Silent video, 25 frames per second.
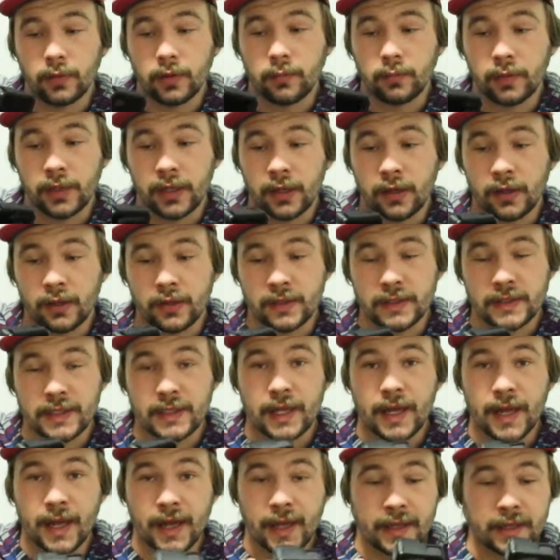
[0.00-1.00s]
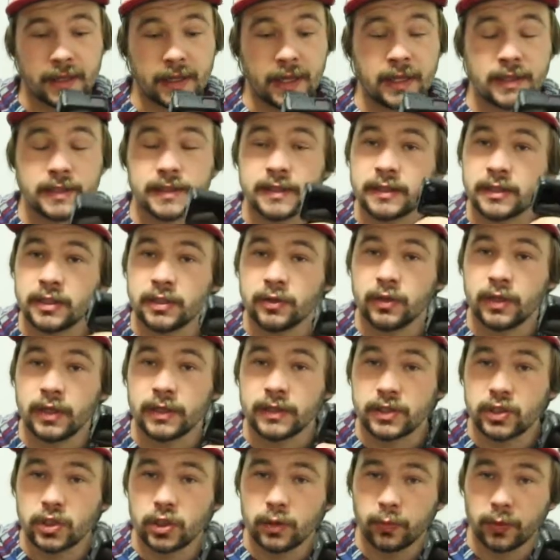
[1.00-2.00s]
because
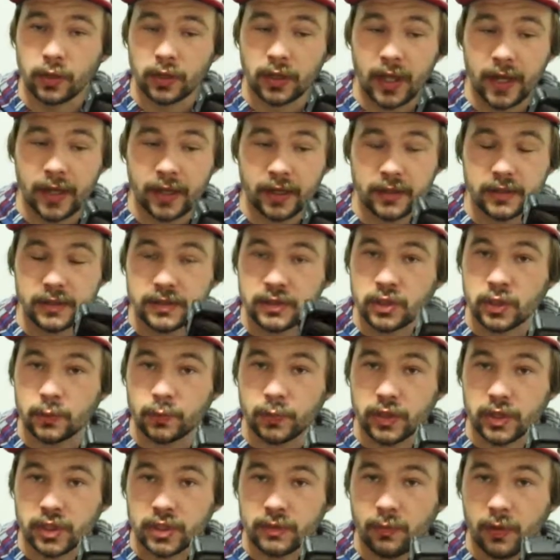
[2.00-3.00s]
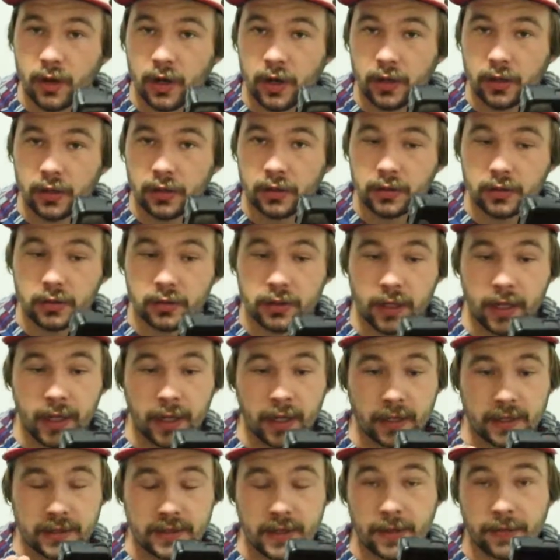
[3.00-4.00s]
it's super light, super small,
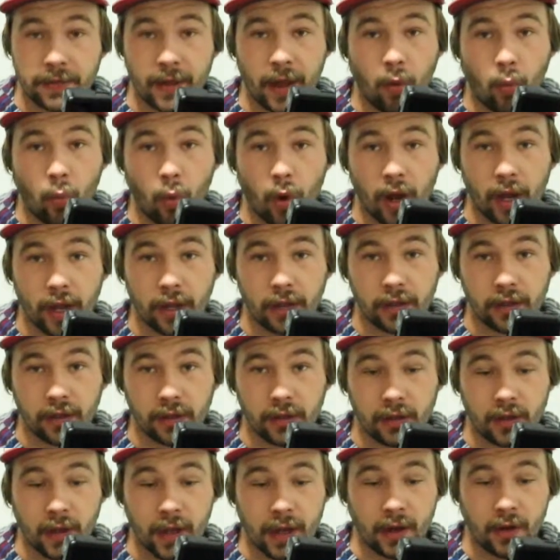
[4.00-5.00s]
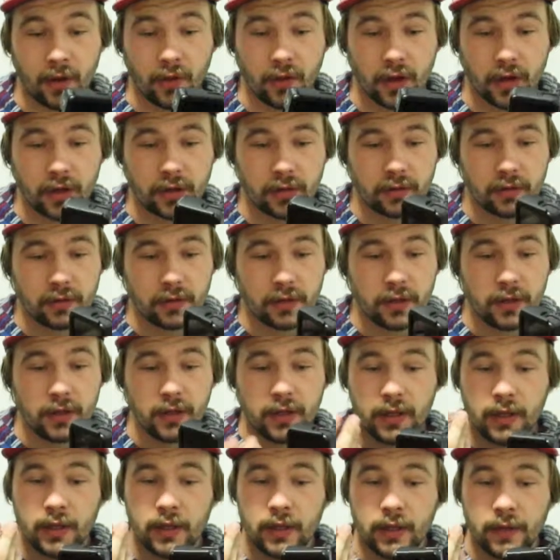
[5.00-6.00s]
and it's got that wide angle on it.
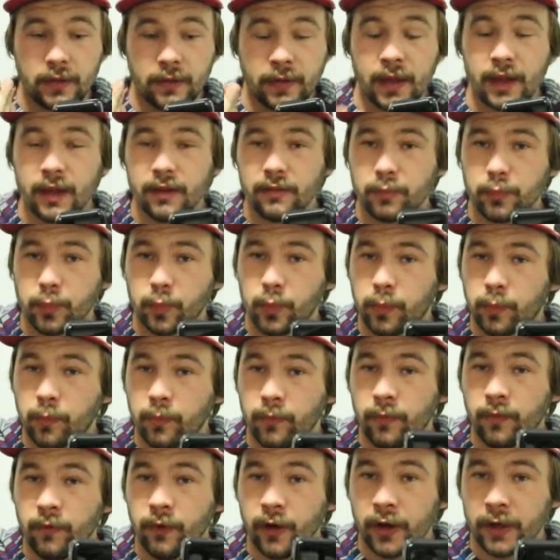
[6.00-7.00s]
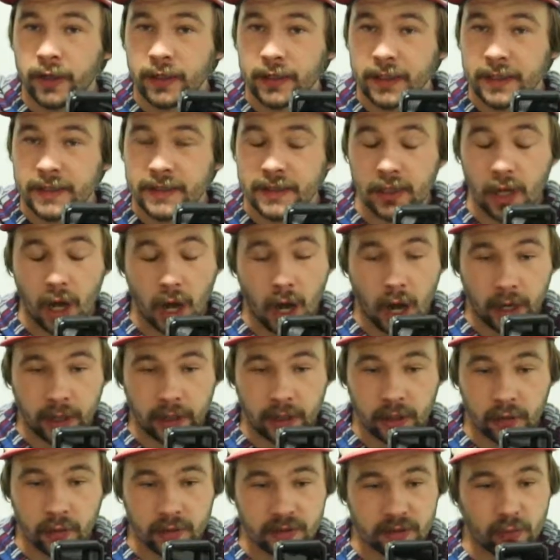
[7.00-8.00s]
They have very decent
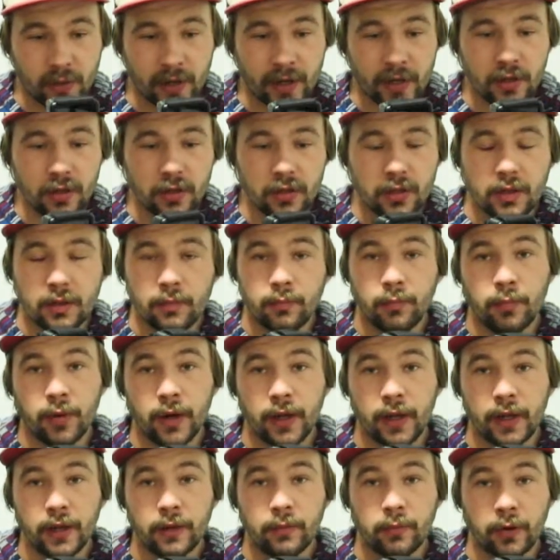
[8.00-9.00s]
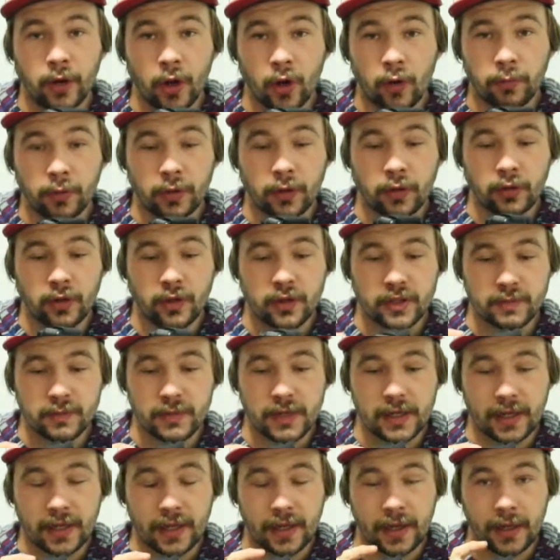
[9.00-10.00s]
audio as well, but GoPro does
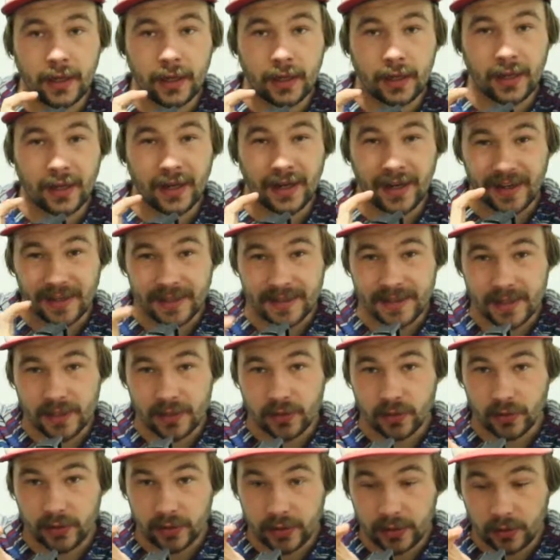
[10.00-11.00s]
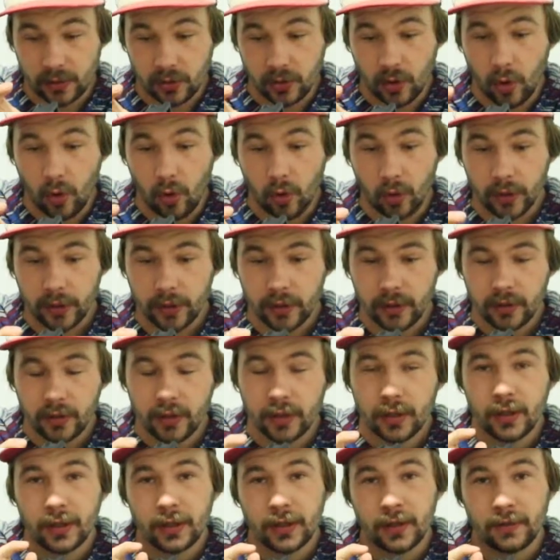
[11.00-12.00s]
make an accessory little cord
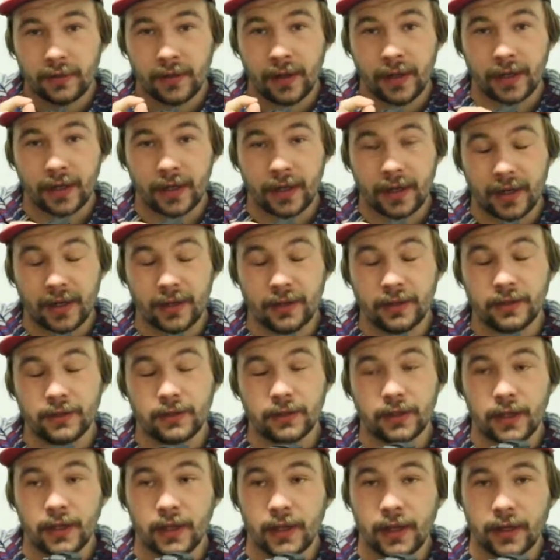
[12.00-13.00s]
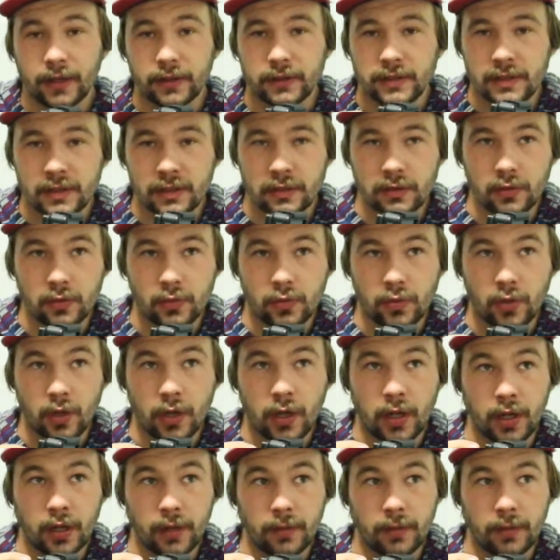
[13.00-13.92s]
that can connect to